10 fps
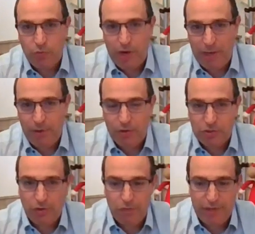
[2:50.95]
Why?
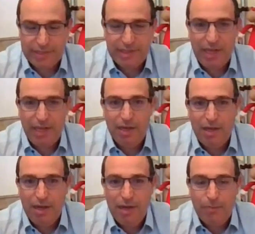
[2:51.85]
Because obviously,
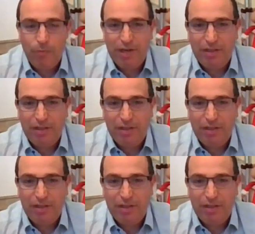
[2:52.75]
when